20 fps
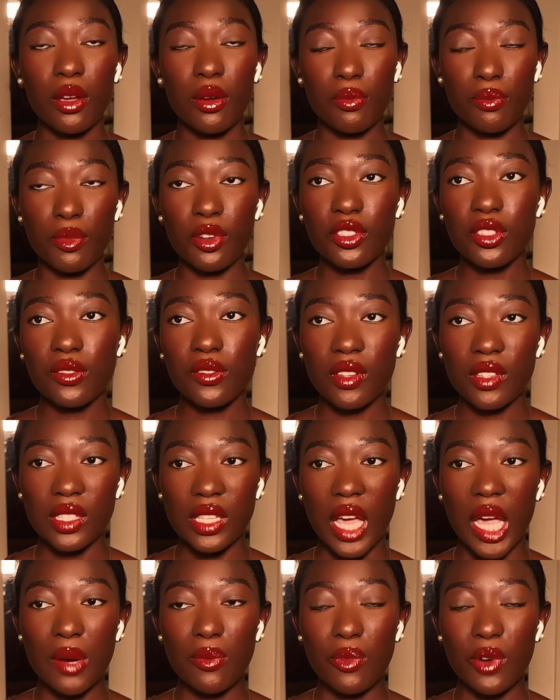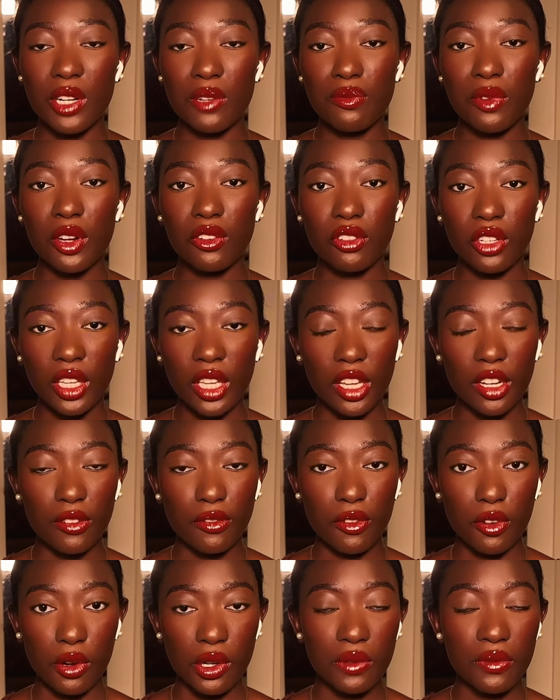Most of the time when we
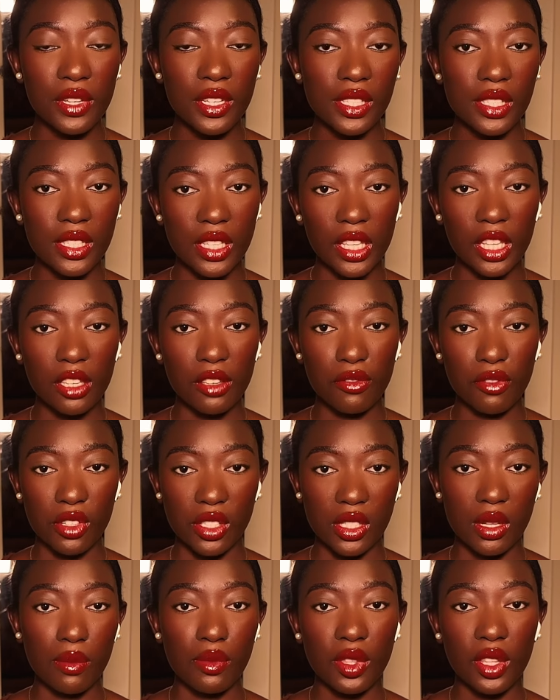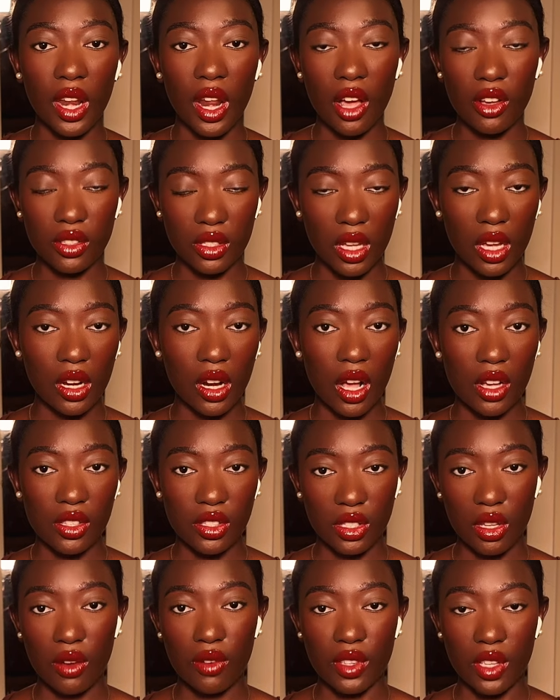are seeking for something outside
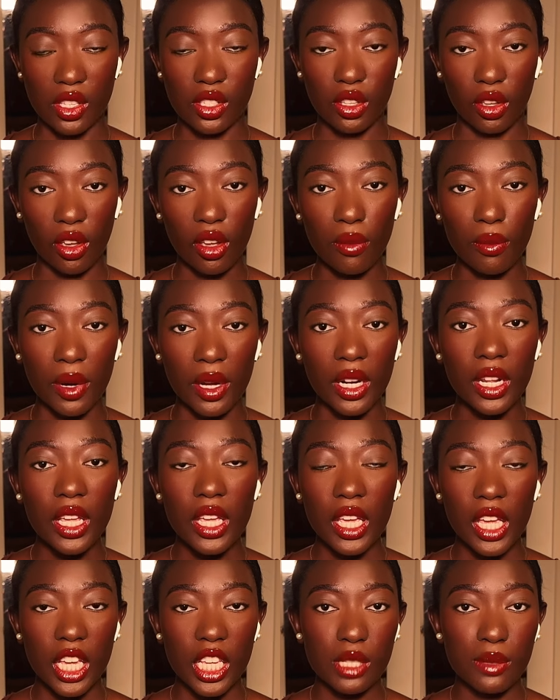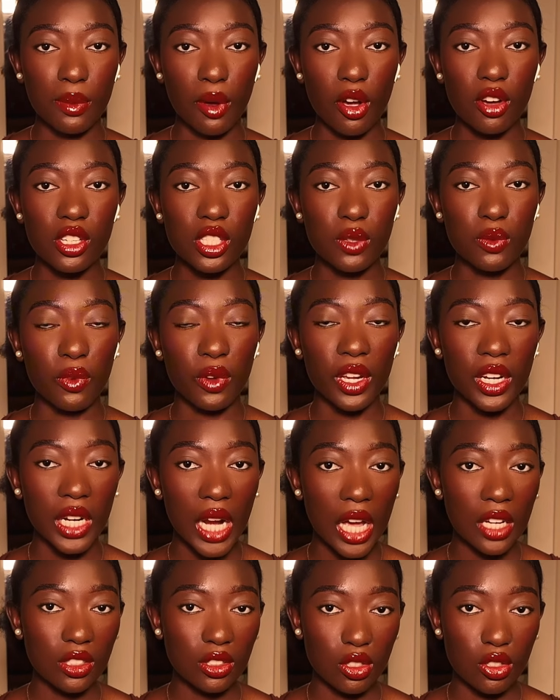ourselves as a human, it's because we
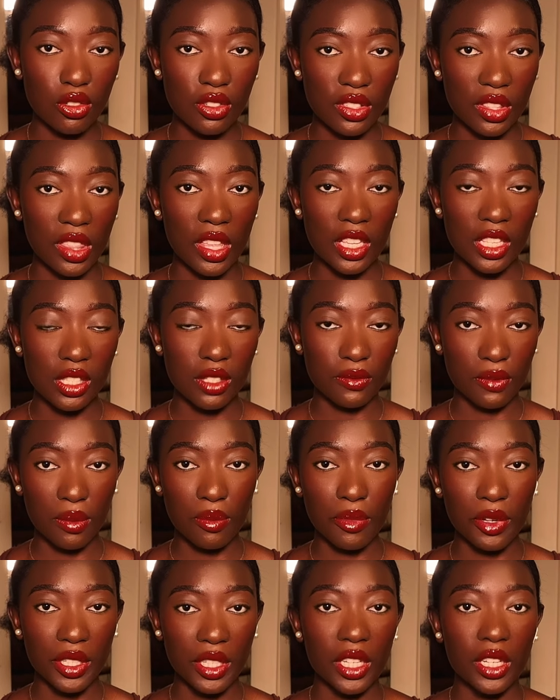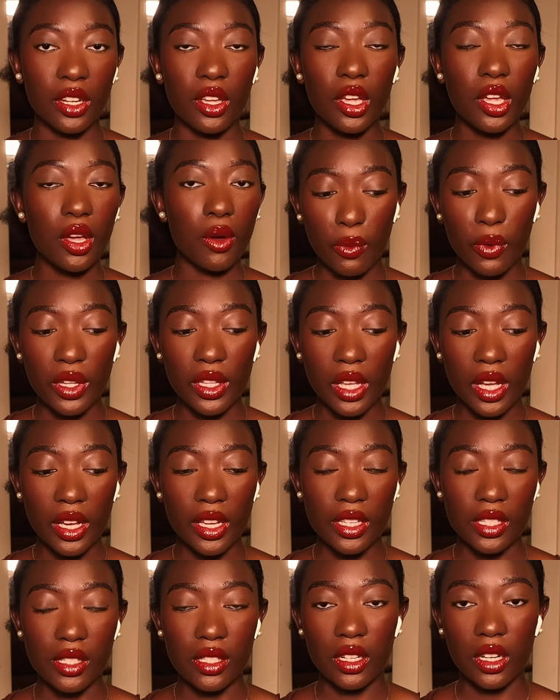lack those things from within. Whether
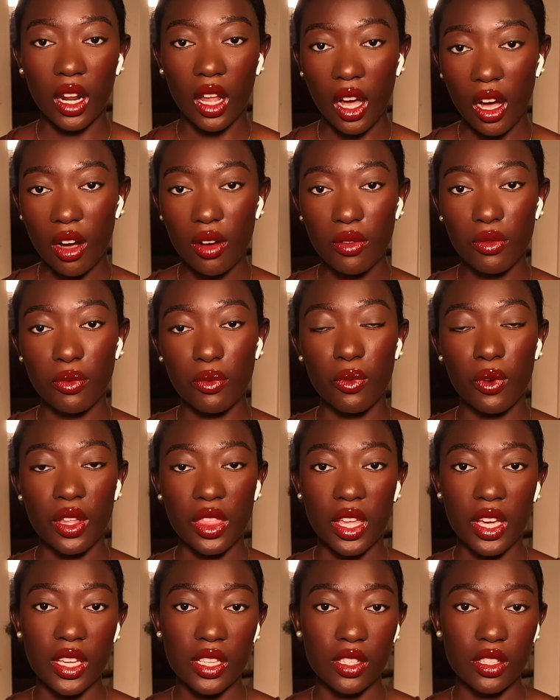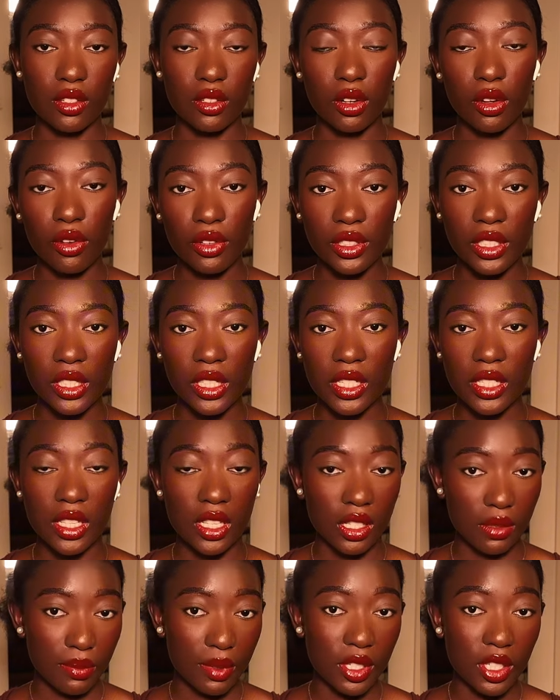it's love, whether it's loneliness,
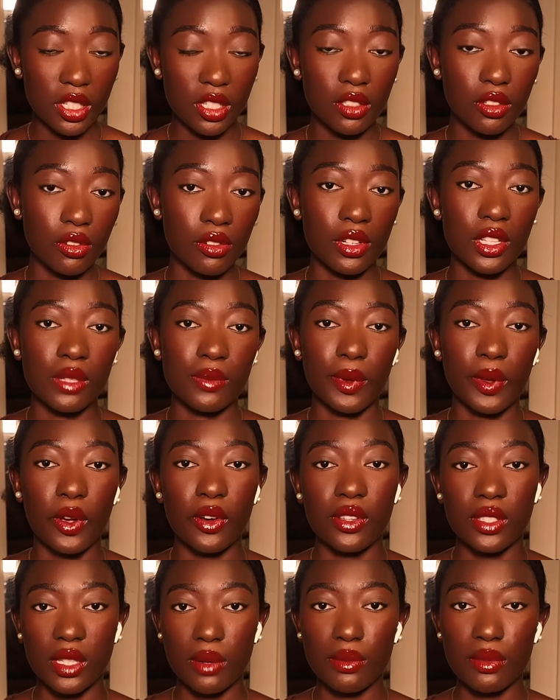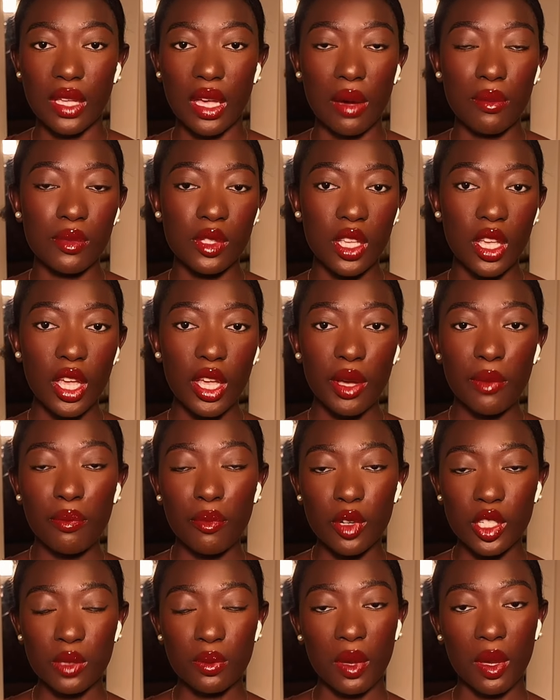especially loneliness, because sometimes
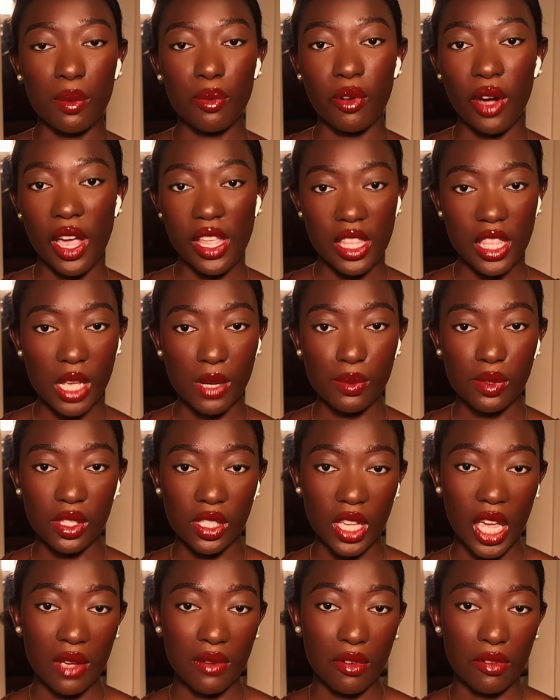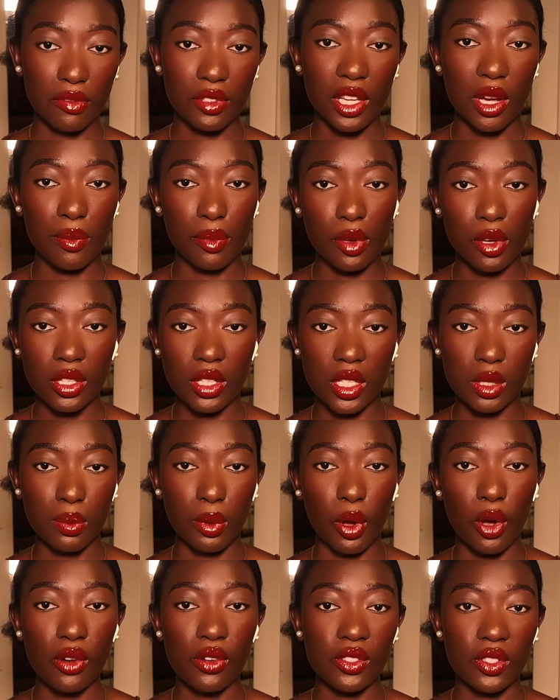most people end up staying with their abusers
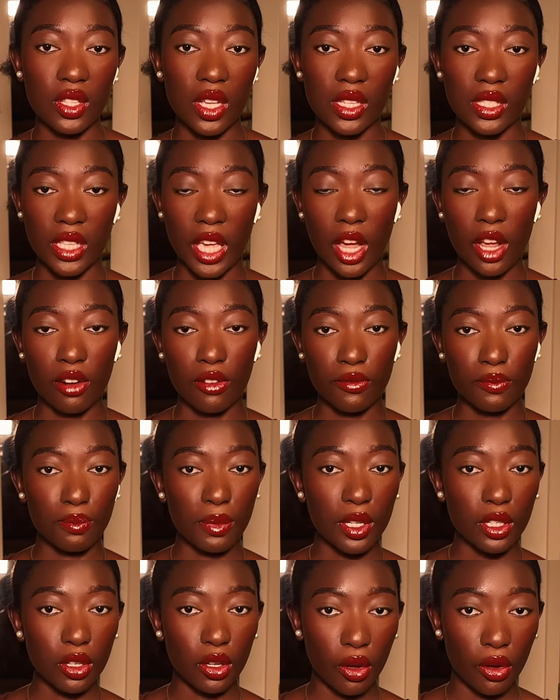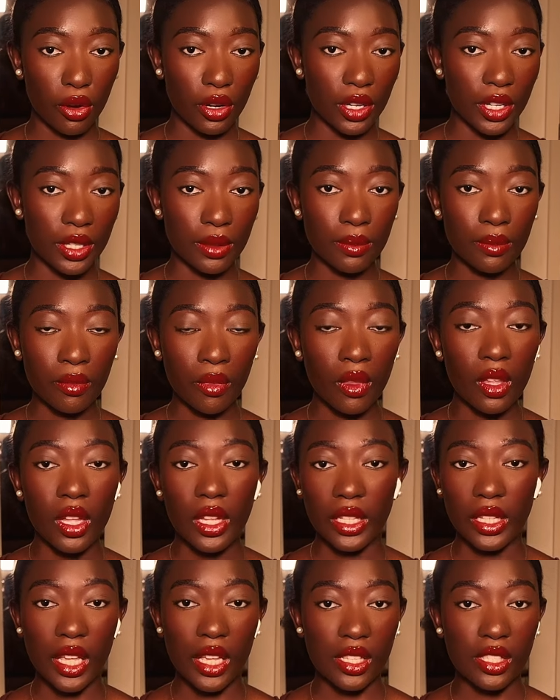because they're scared of being lonely,
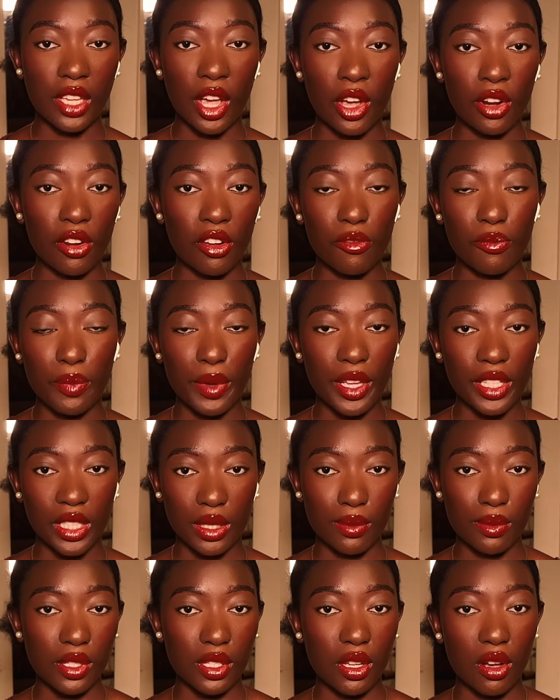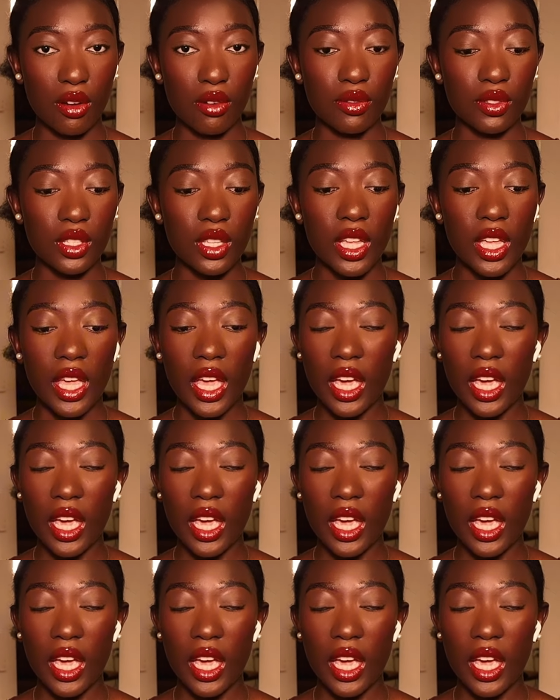they're scared of being themselves.